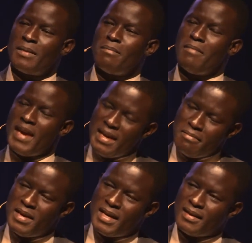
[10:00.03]

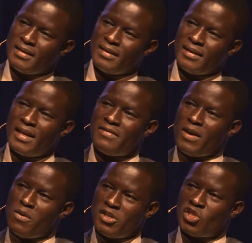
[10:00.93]
maybe if I
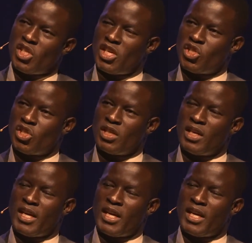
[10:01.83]
want change,